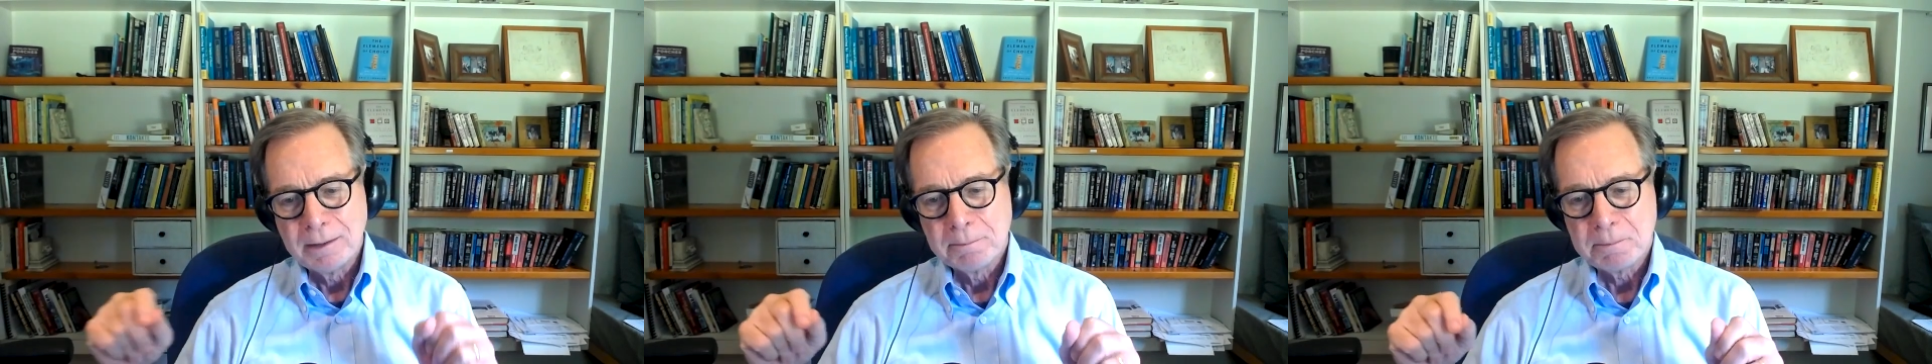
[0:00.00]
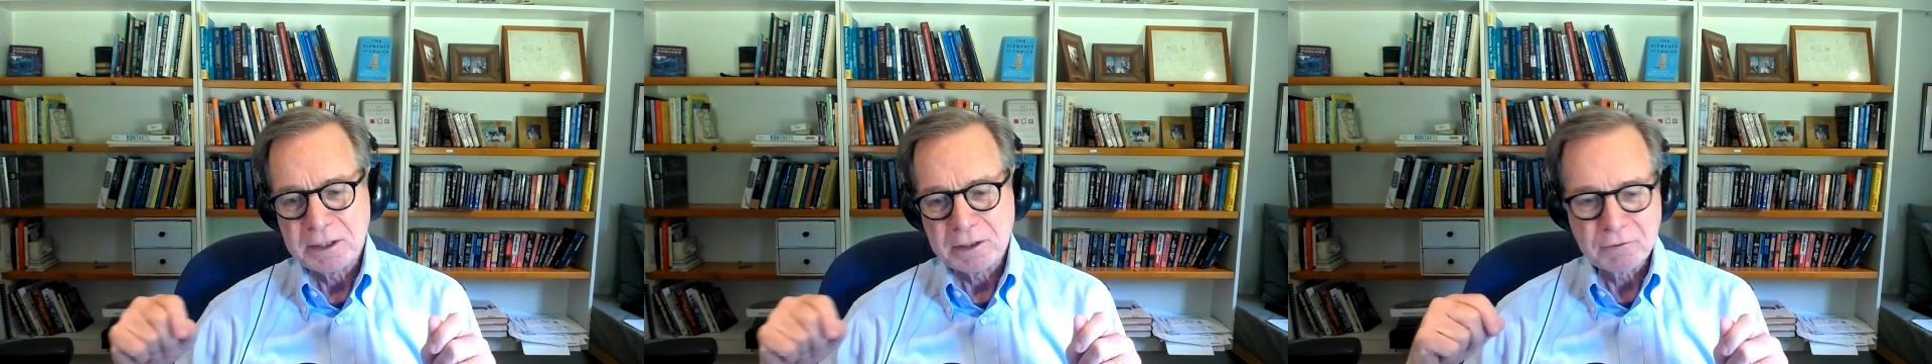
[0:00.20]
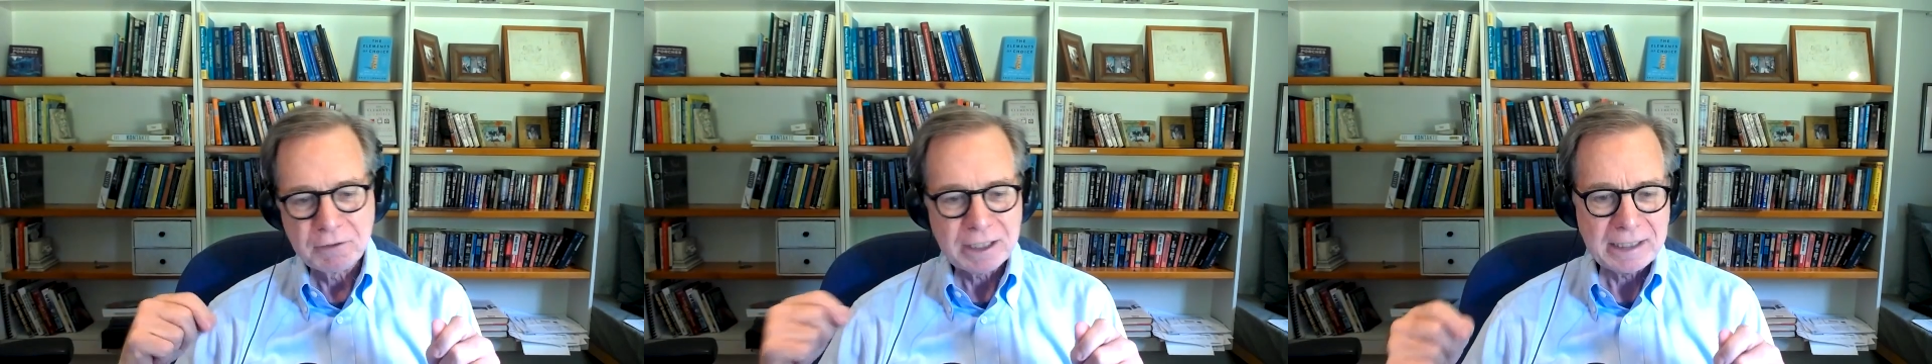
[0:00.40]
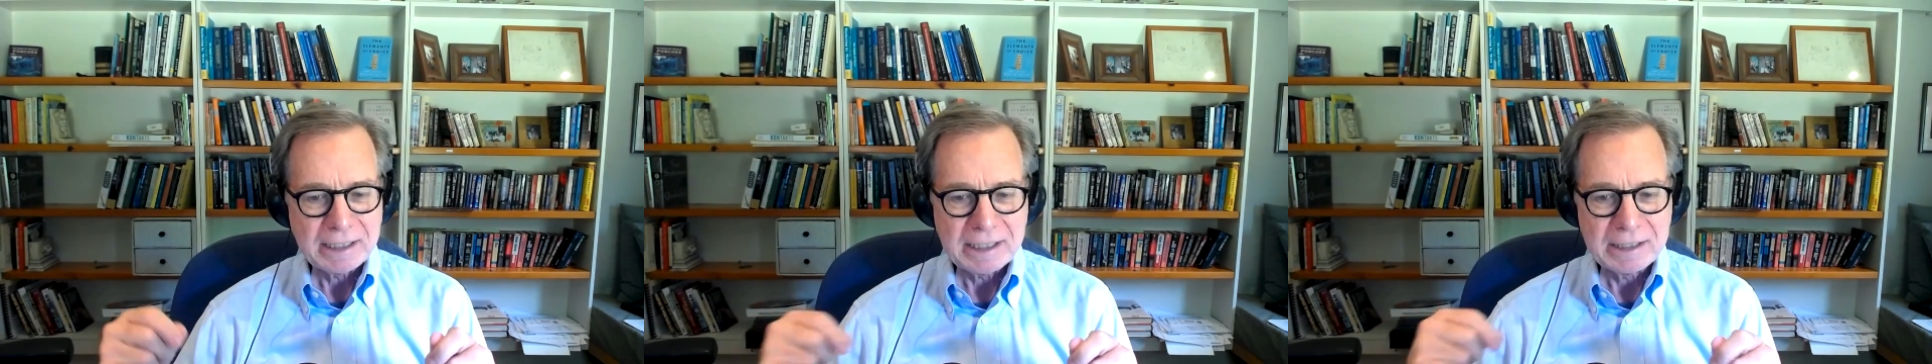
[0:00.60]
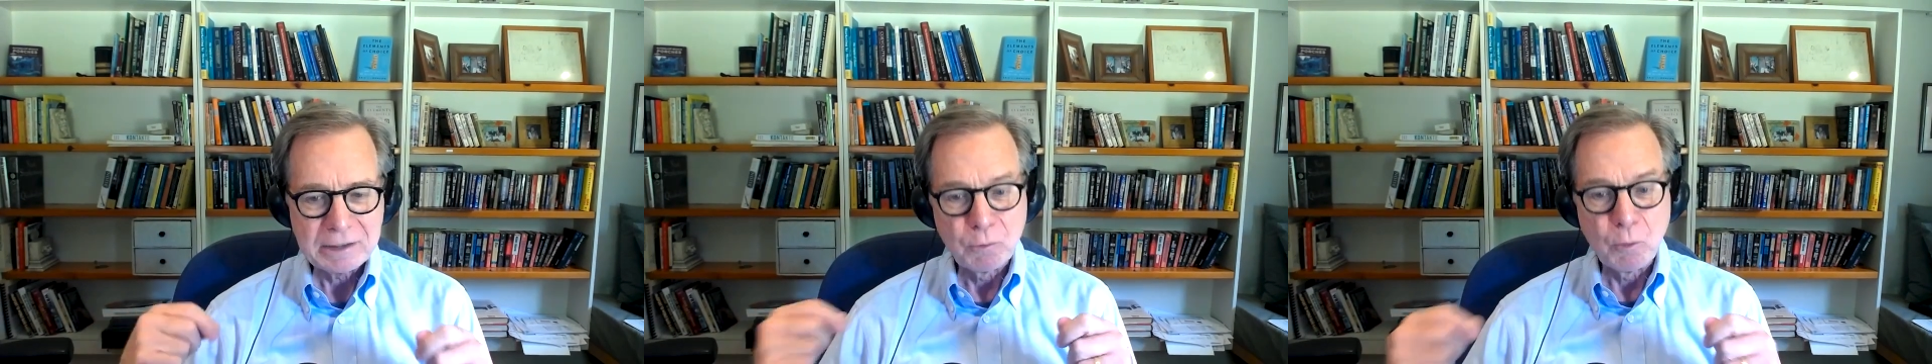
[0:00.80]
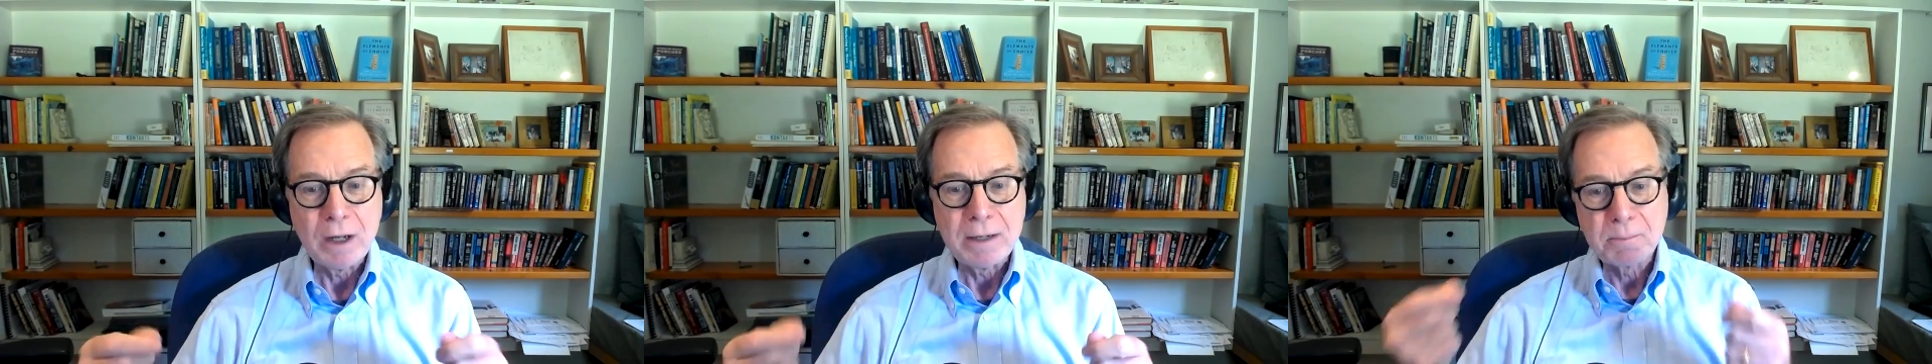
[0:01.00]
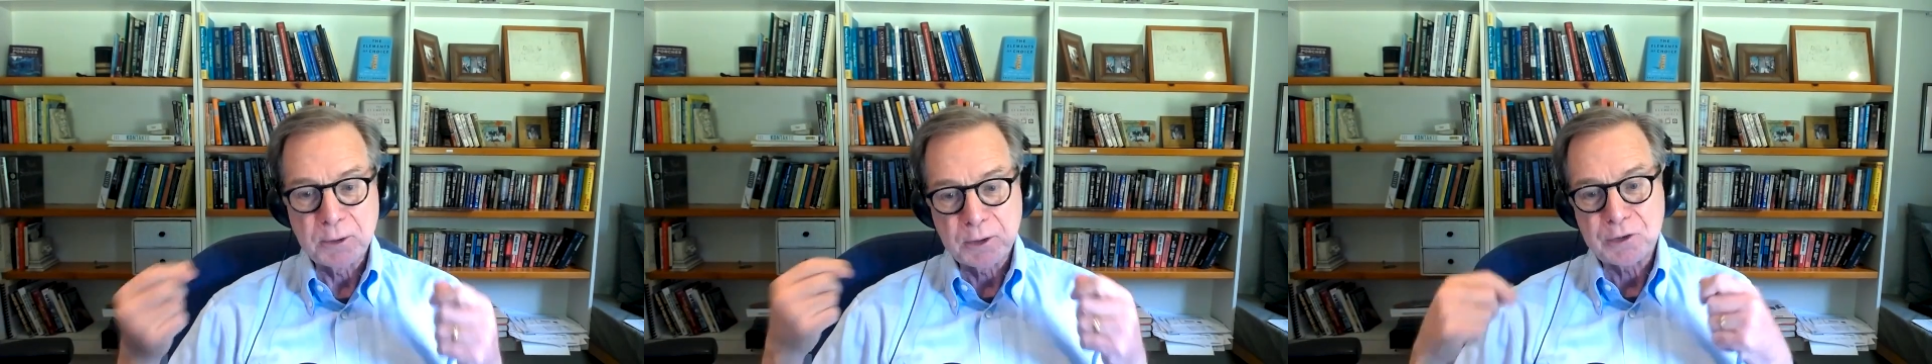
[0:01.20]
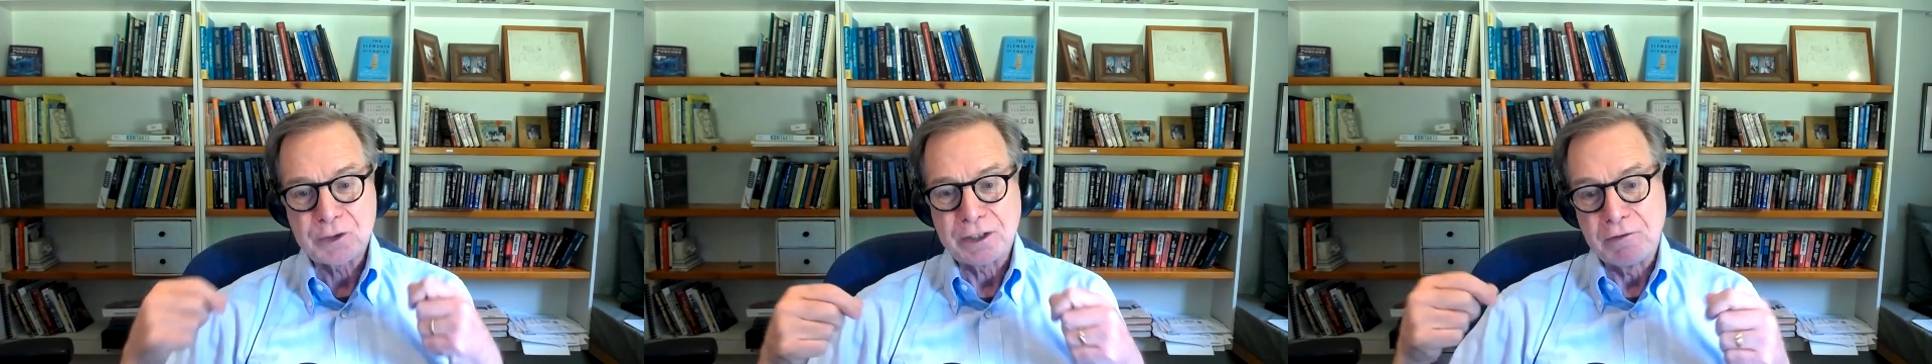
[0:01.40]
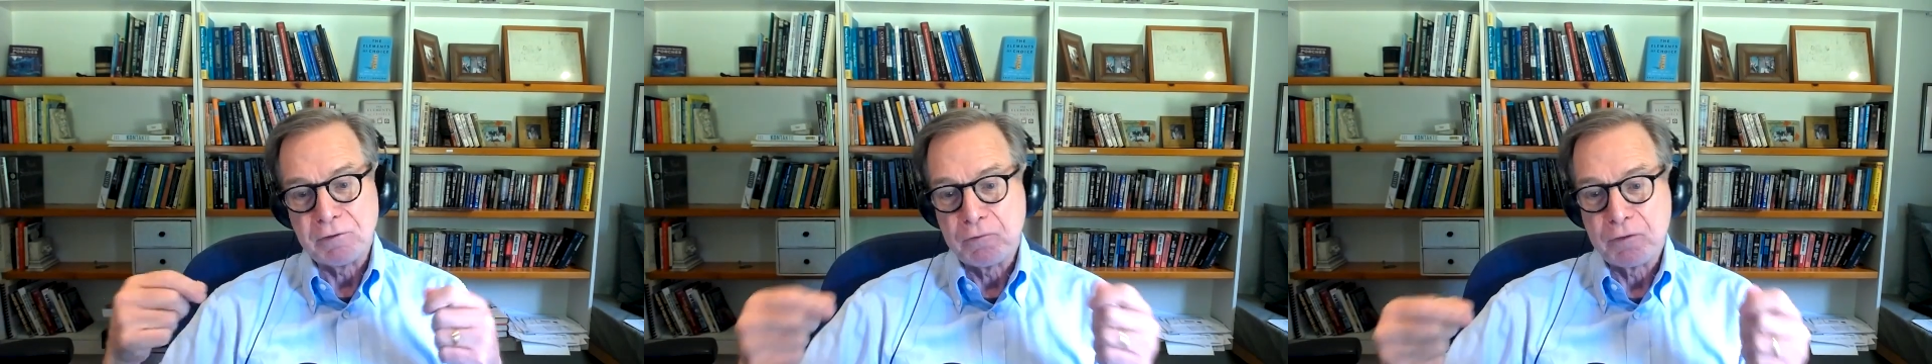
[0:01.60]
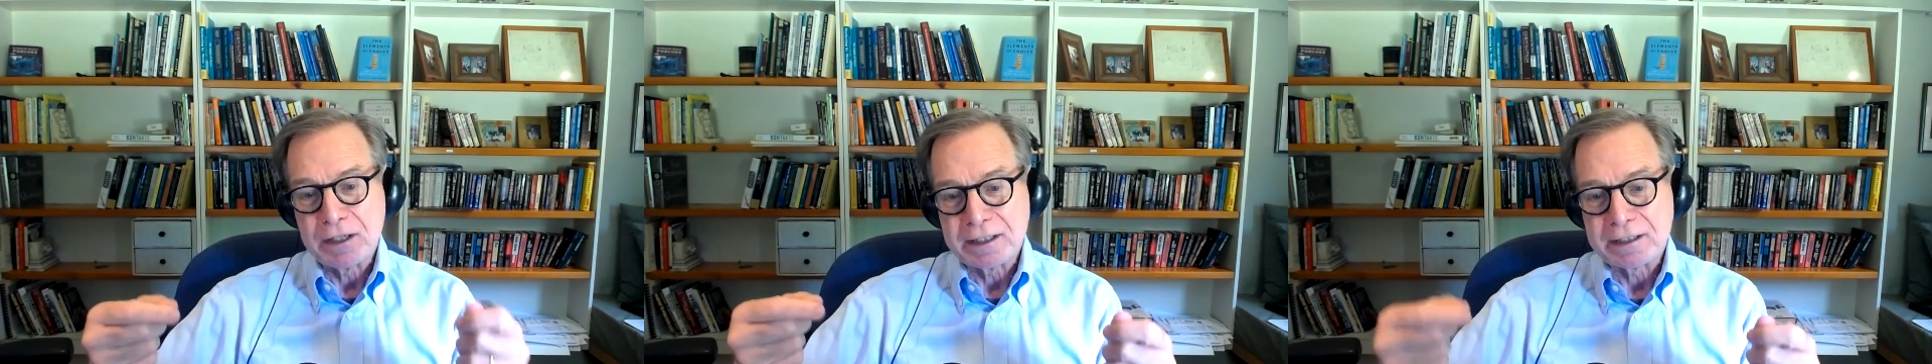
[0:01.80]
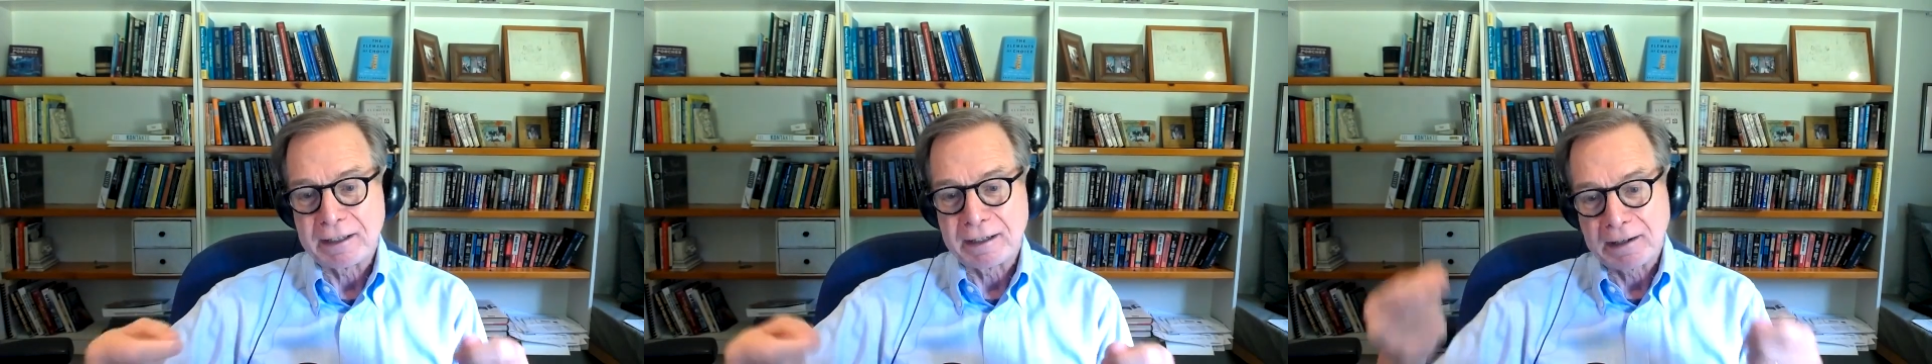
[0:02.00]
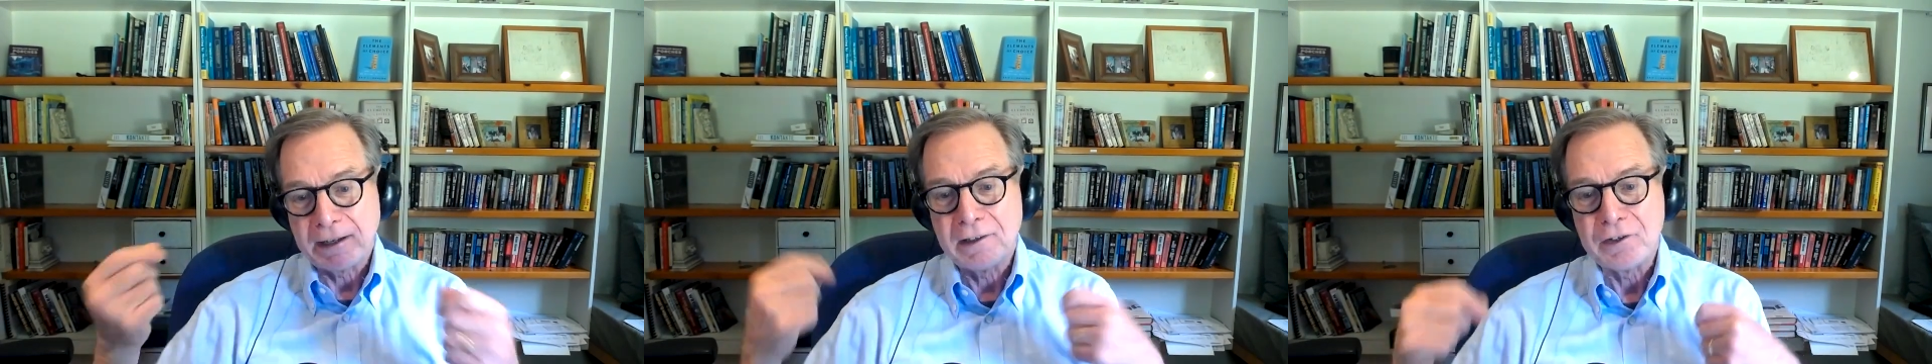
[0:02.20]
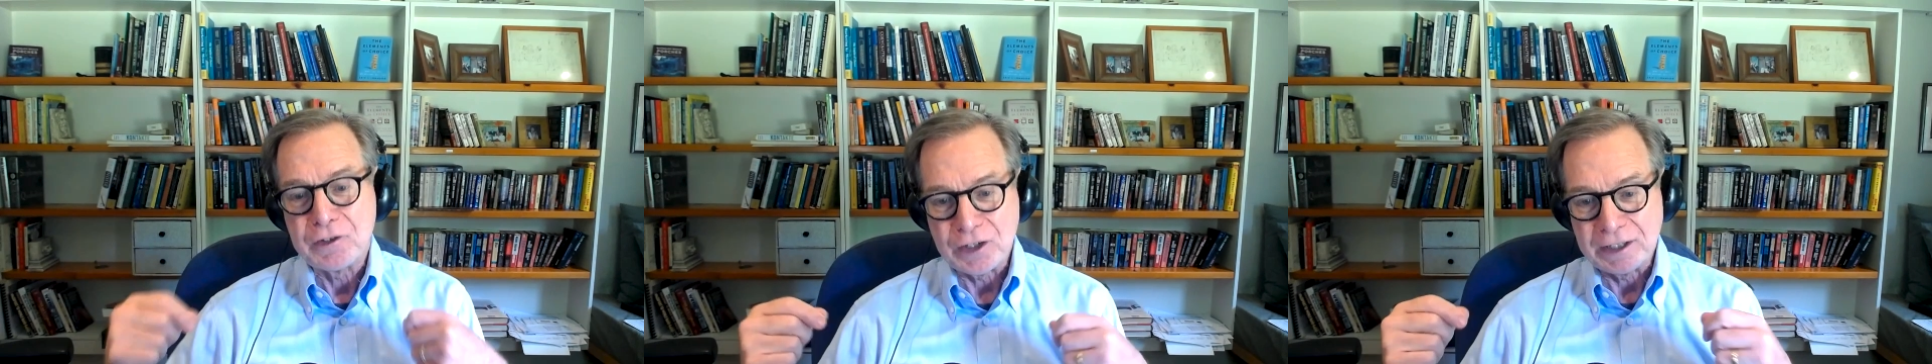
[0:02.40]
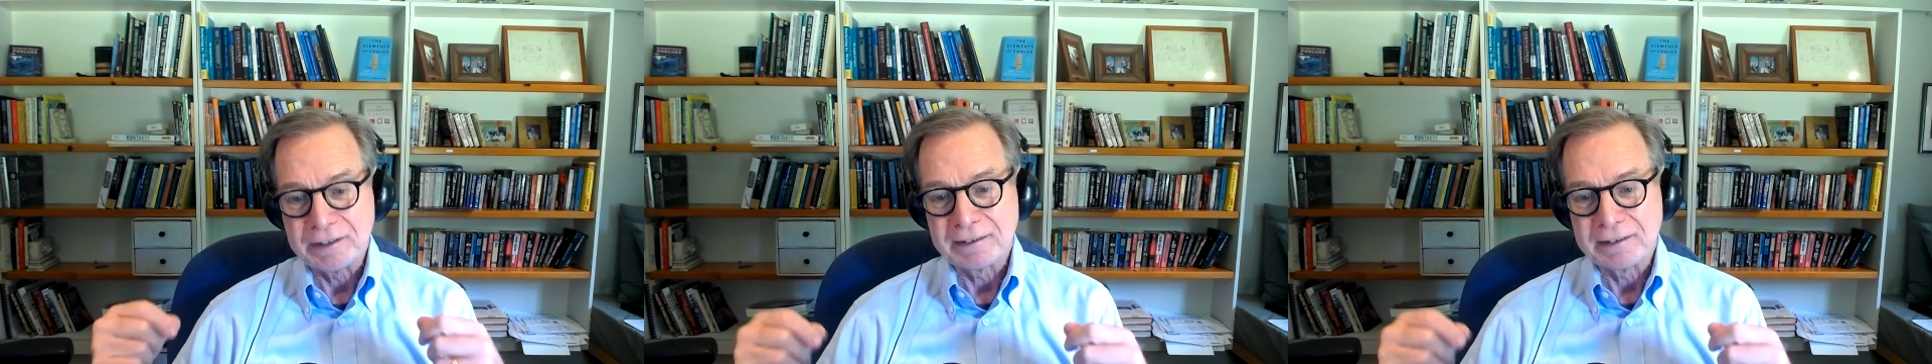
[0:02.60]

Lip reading: But there really is one person and one psychology